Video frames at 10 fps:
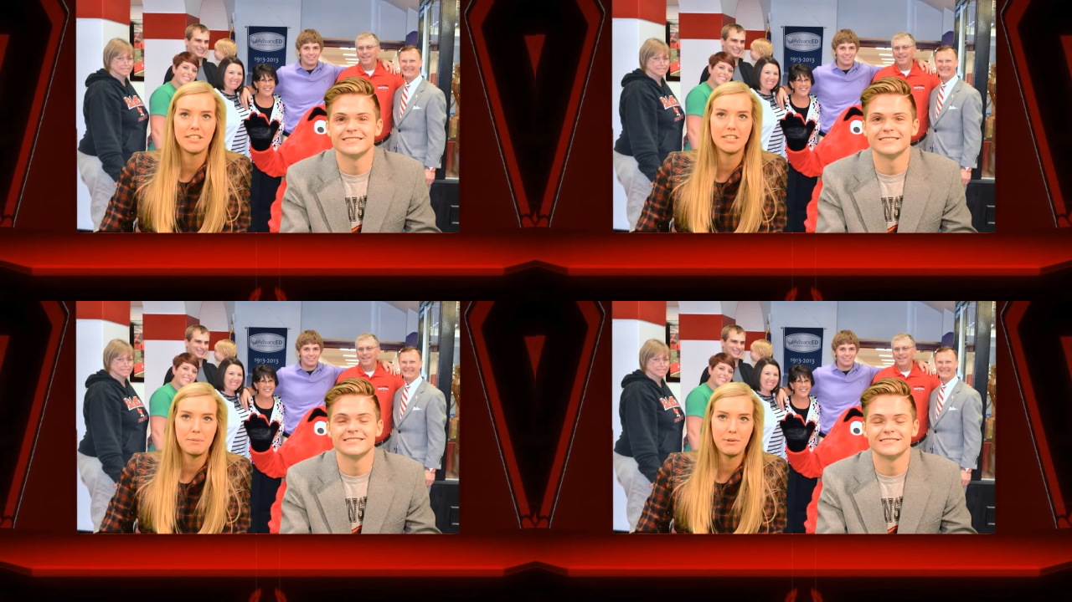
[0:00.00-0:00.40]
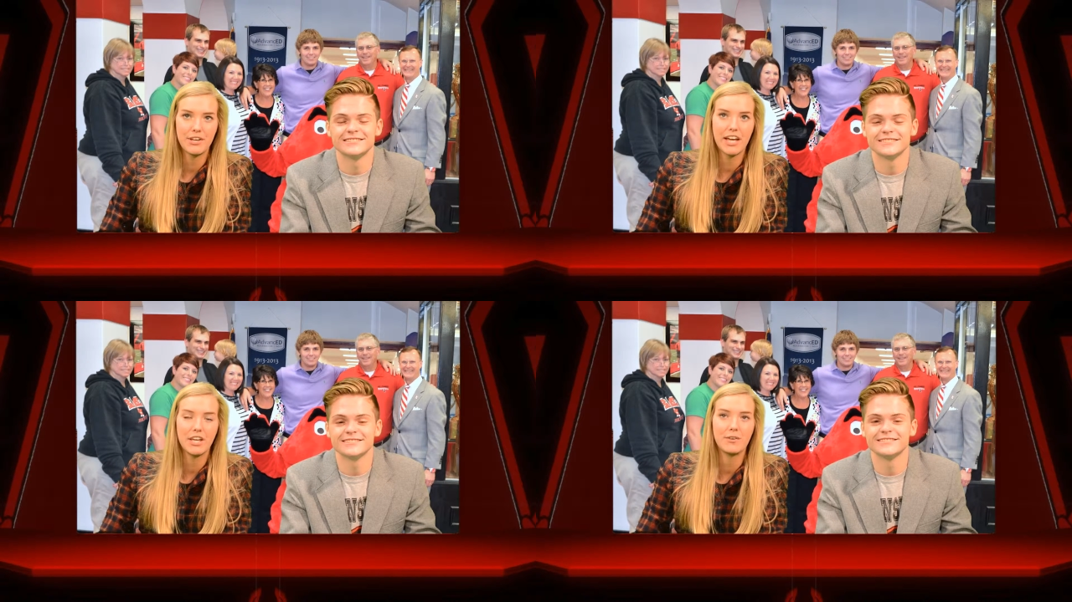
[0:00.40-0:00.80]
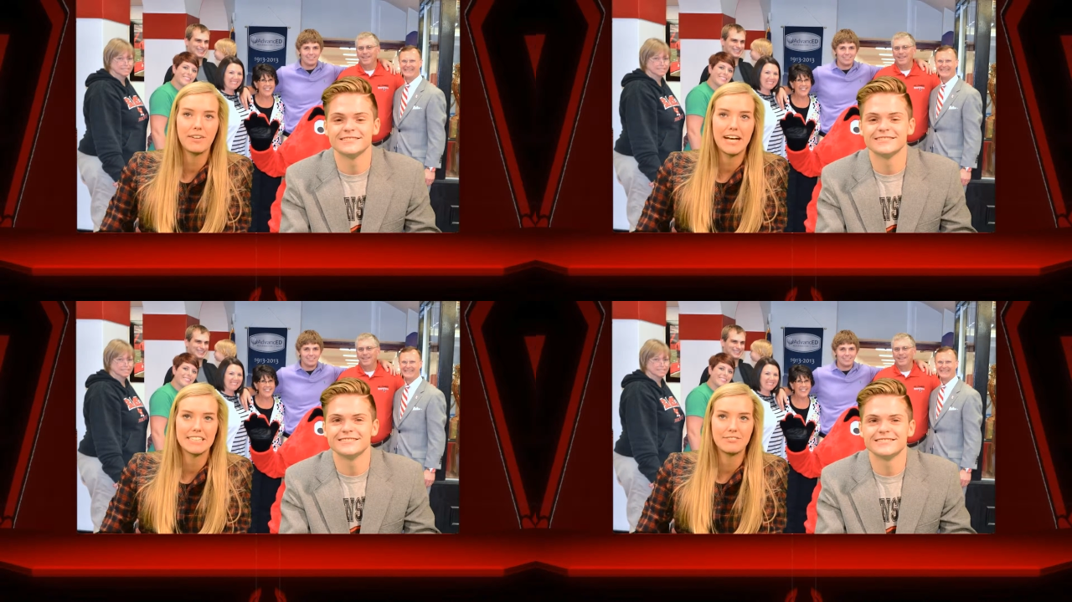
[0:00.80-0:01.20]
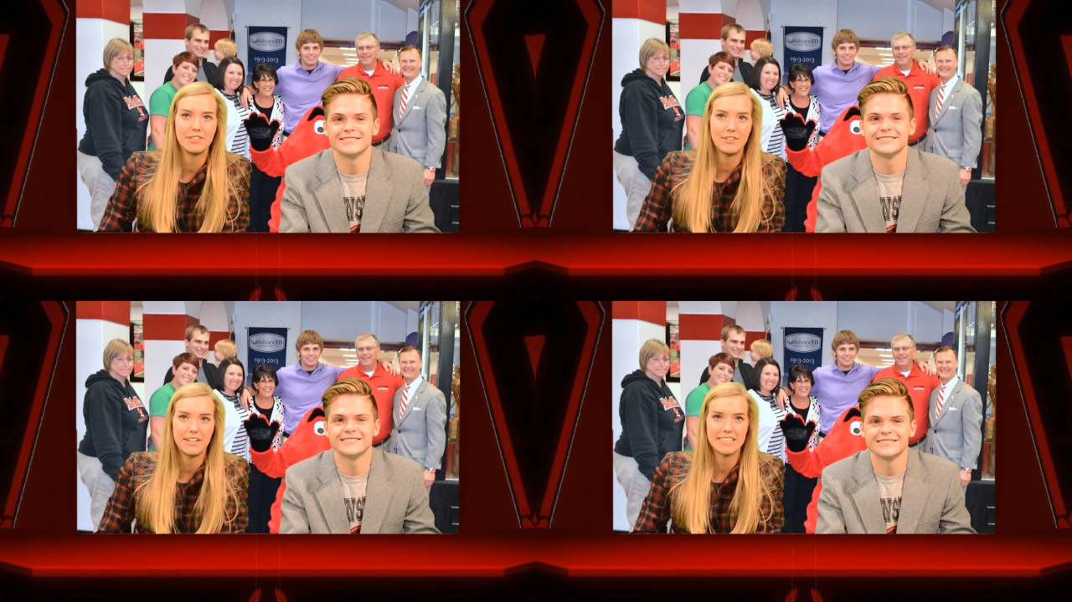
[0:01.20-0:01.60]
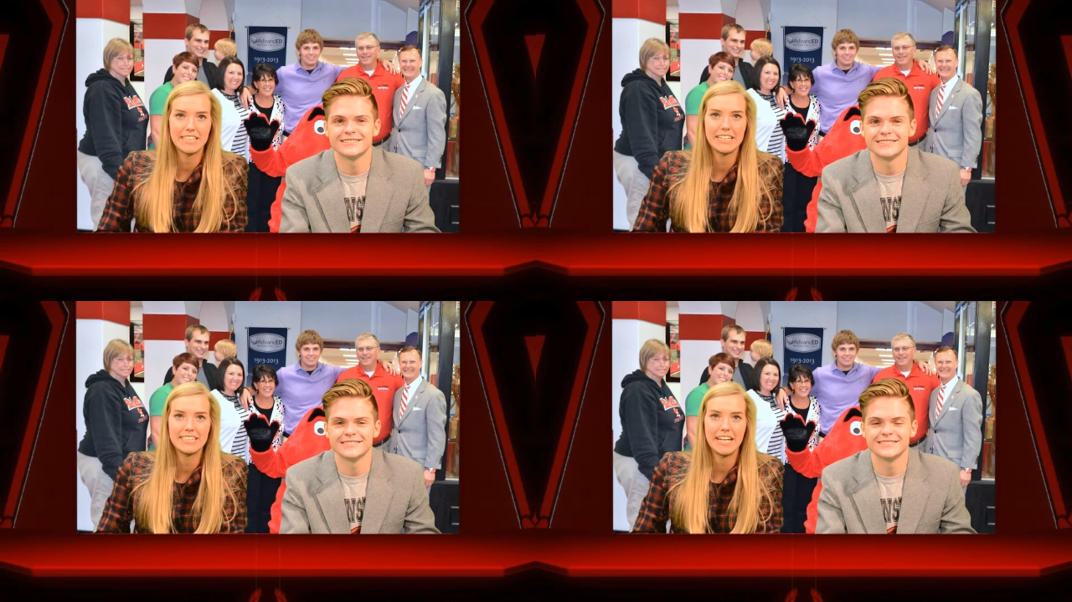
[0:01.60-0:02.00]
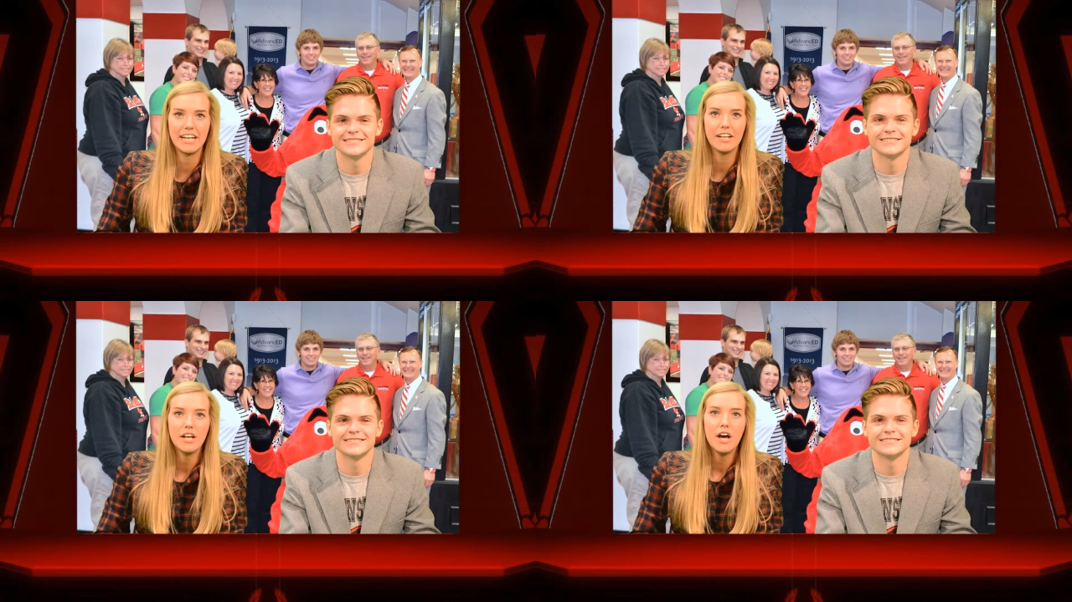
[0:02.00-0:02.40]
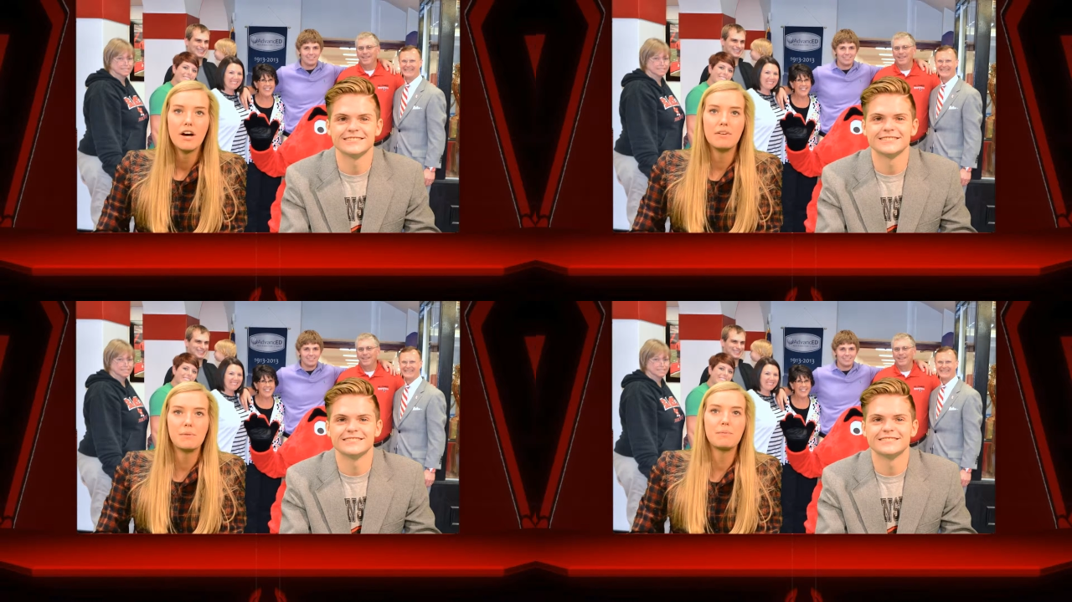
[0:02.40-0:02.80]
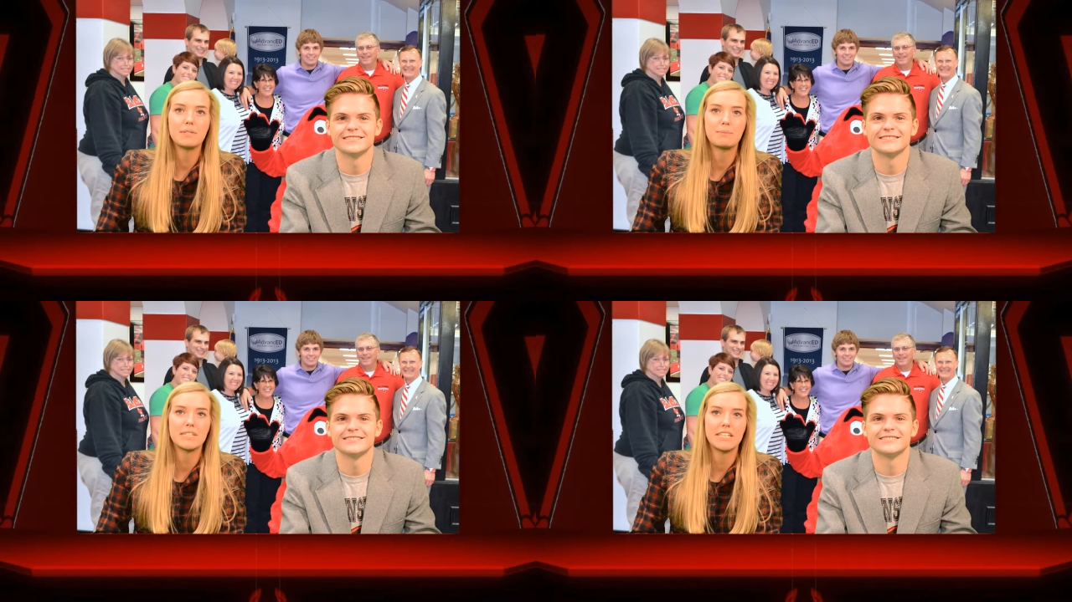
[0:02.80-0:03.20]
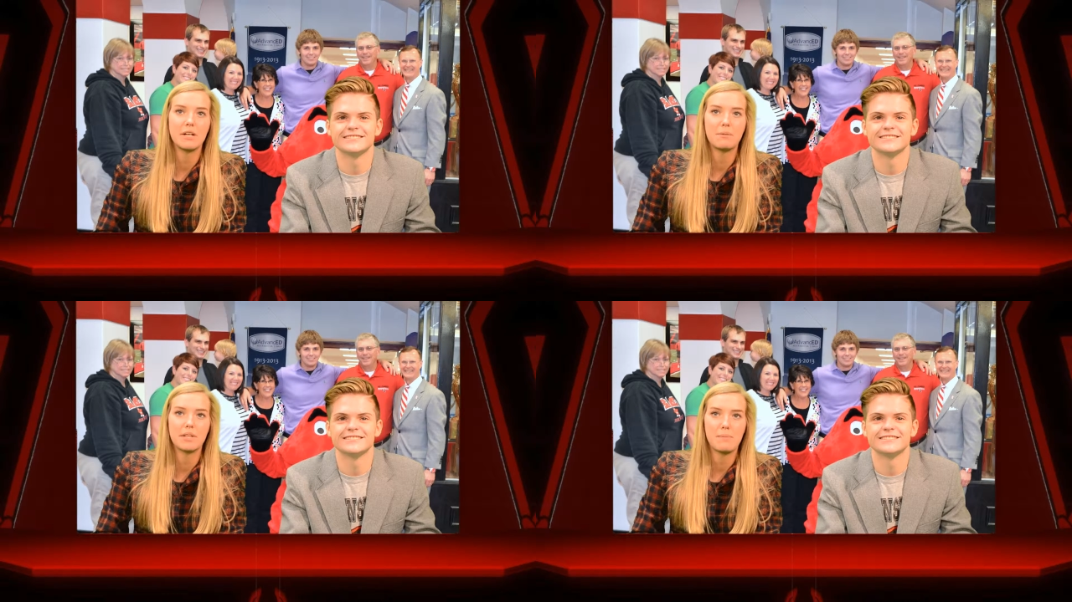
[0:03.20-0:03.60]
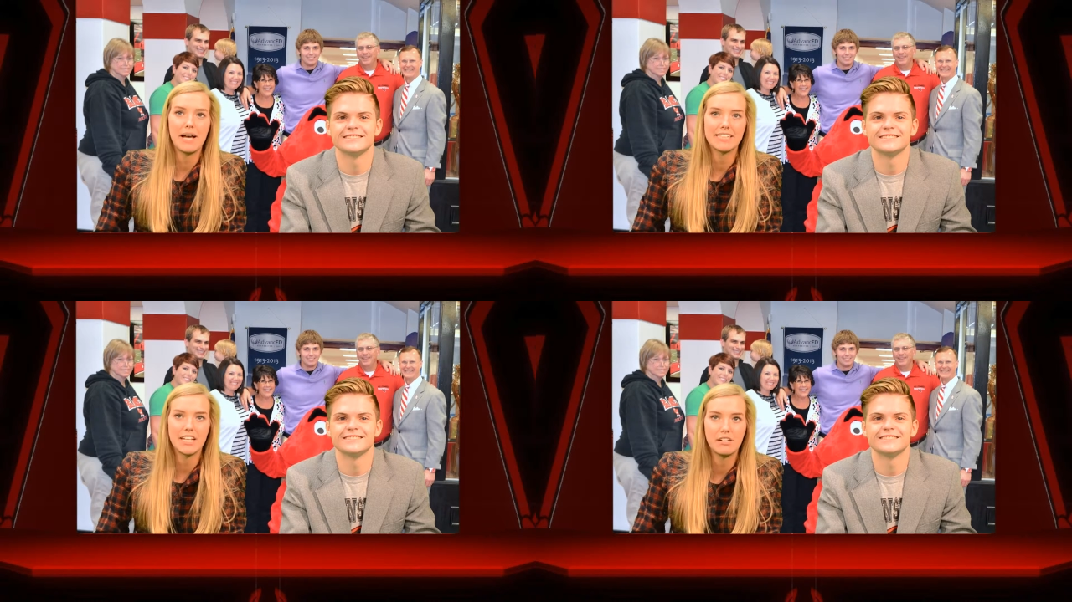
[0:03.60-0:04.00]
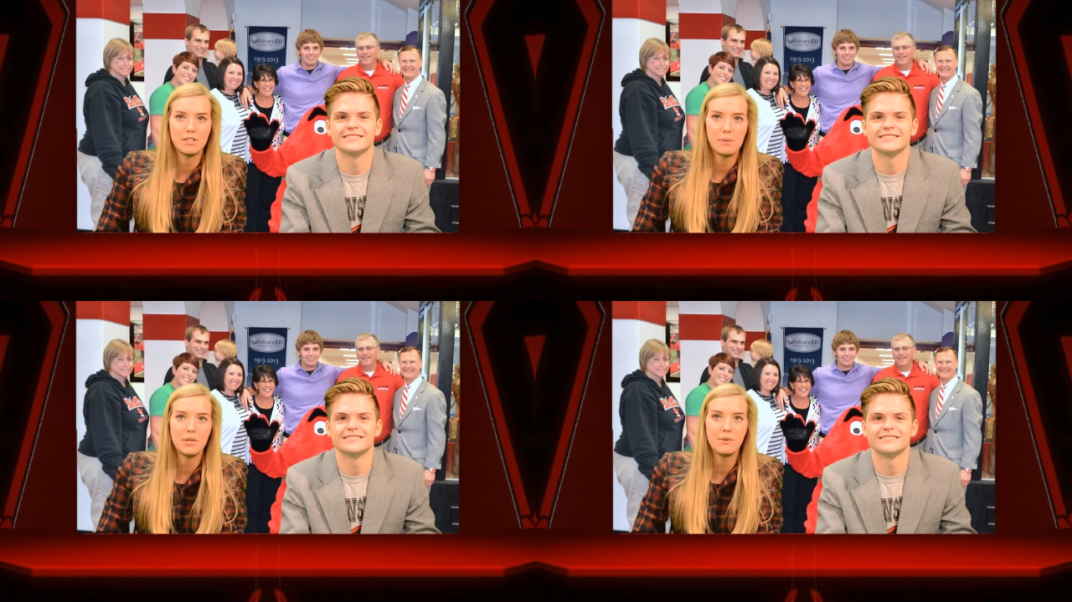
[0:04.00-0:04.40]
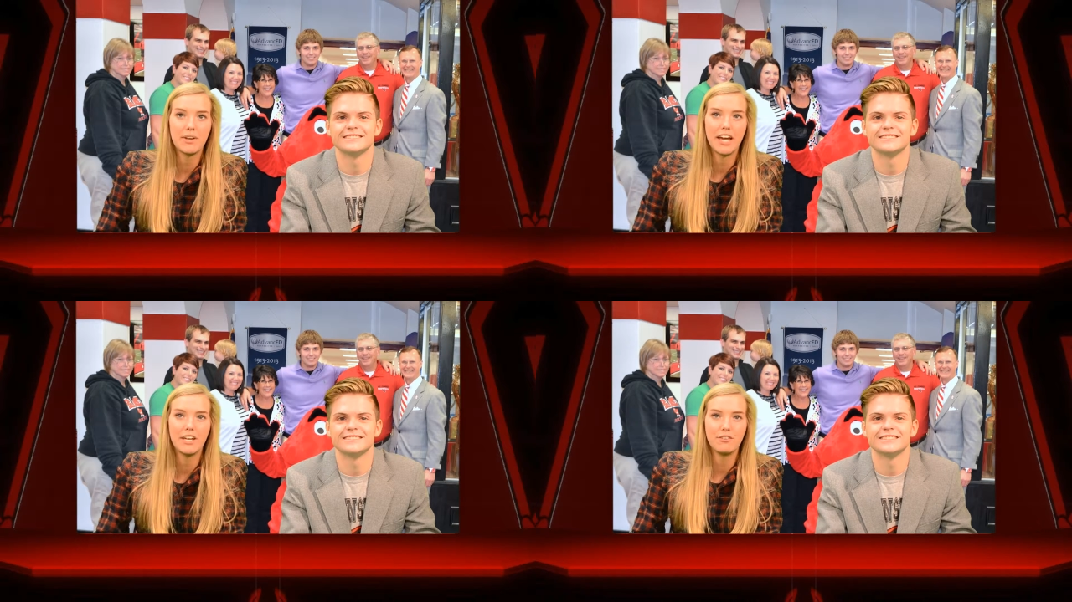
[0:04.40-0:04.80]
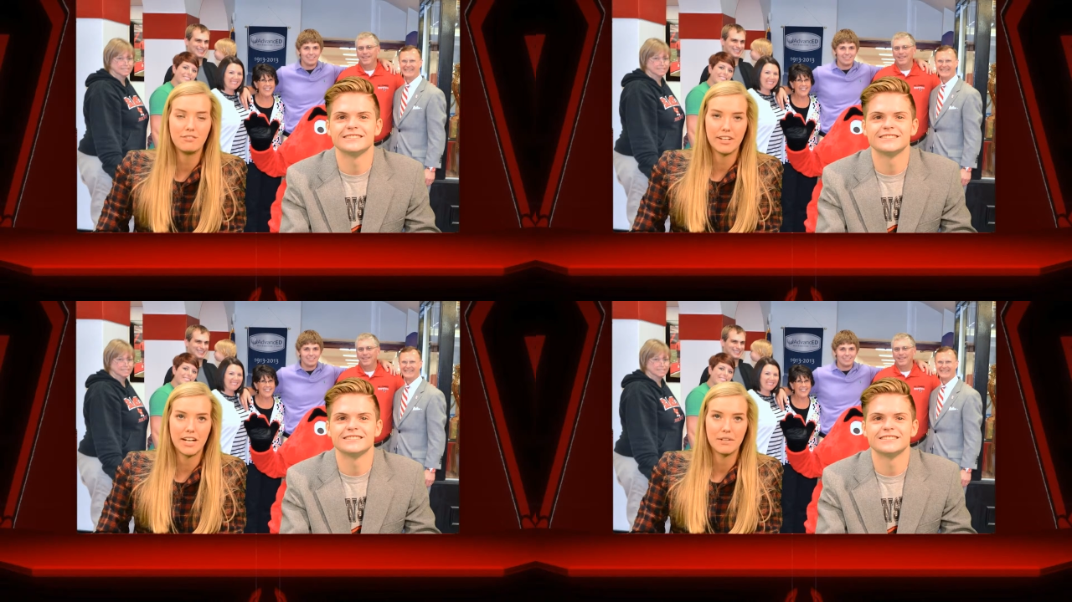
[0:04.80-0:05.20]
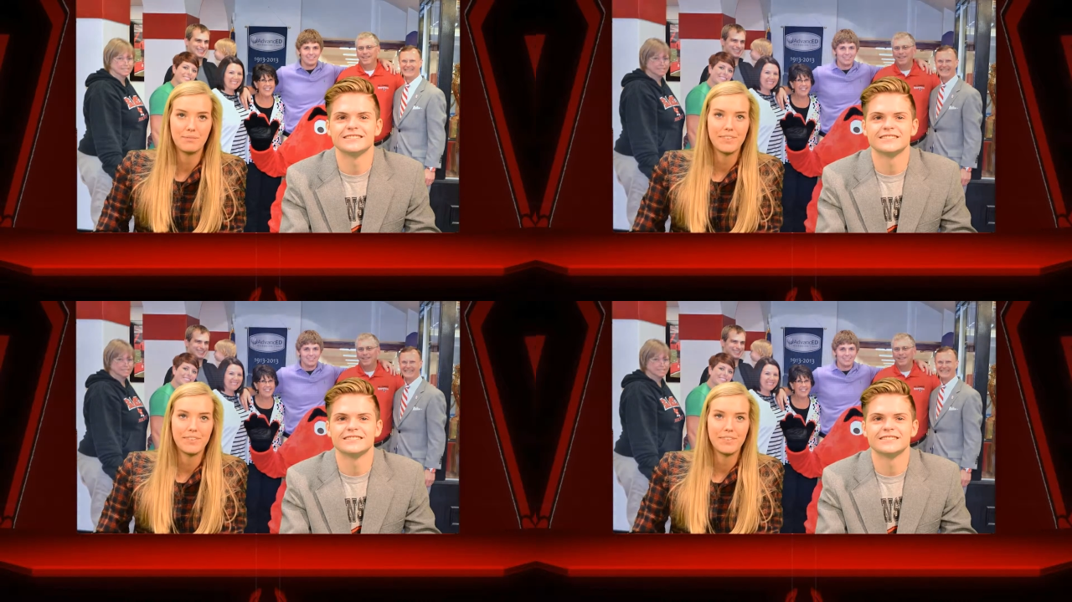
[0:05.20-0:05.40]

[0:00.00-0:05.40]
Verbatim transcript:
Speaker 1: the WKU class of 2019. Filman was presented with a basket of WKU flair.